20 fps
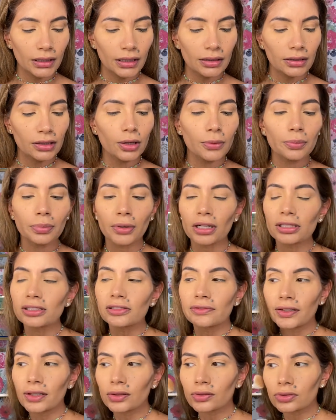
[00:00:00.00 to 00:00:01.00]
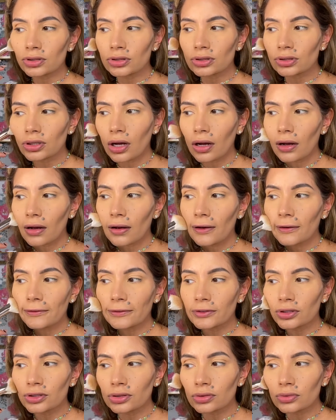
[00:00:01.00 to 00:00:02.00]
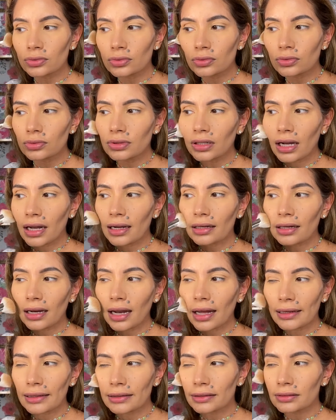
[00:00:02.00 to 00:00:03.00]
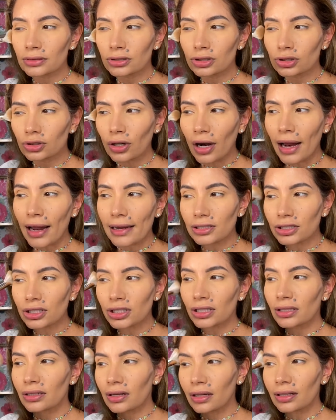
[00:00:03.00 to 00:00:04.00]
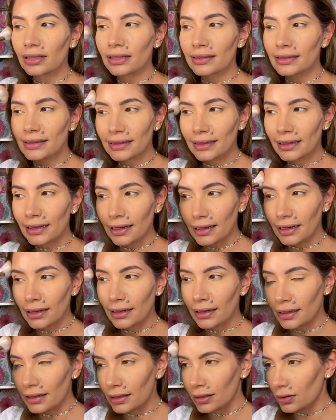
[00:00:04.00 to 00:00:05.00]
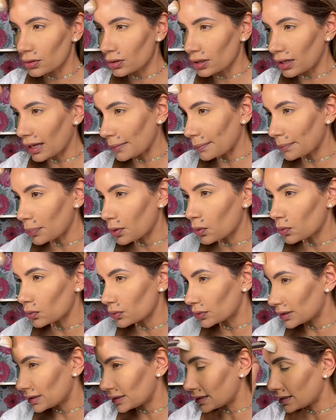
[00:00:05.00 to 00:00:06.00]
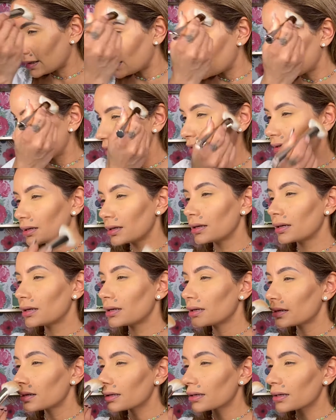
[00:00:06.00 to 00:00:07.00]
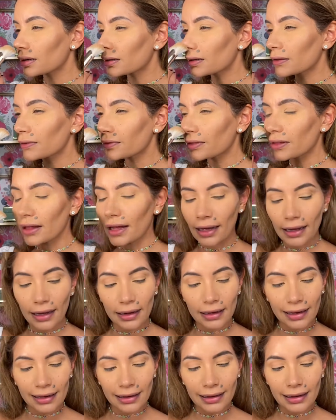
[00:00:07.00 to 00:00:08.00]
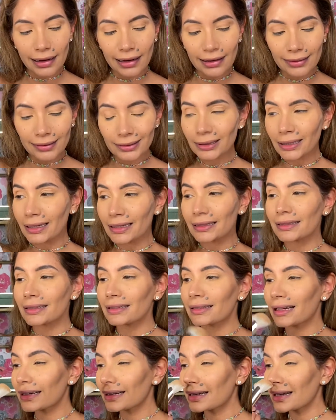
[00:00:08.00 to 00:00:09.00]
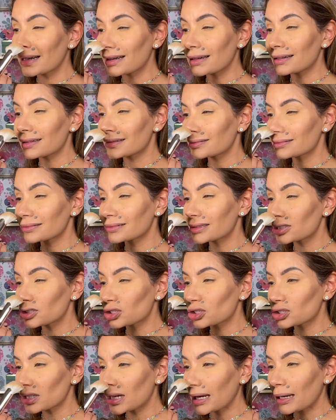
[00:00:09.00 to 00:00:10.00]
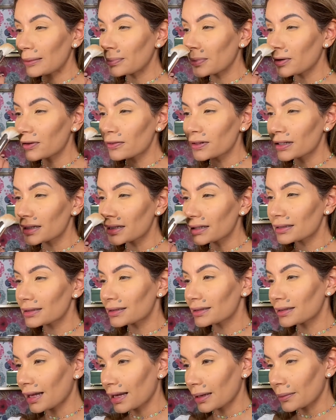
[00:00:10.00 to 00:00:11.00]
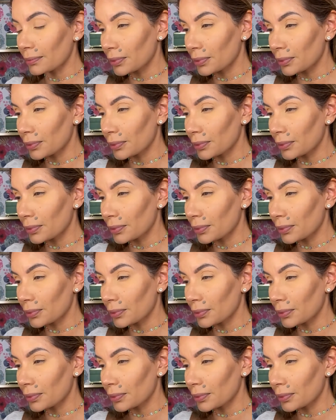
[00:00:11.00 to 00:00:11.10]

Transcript: The brush feels soft too, not like scratchy on the skin or like pokey, none of that. And again, the shape of it is like